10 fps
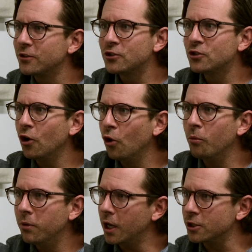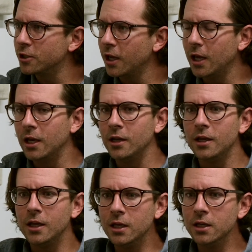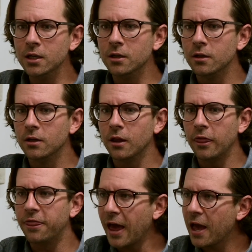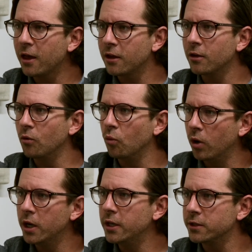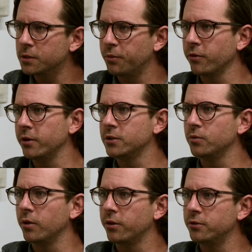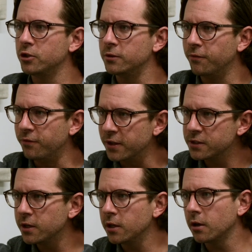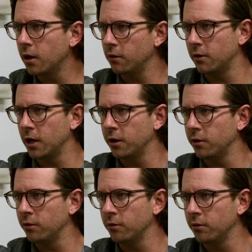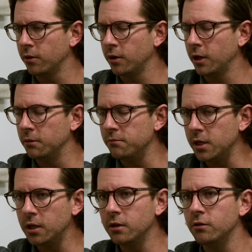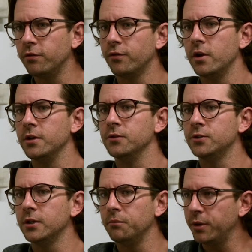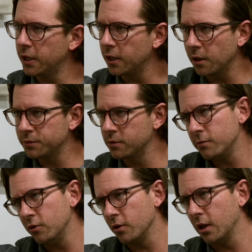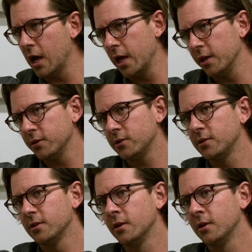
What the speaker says: So much. And in that one experience with just visiting Colorado and meeting new friends and picking up some new clients,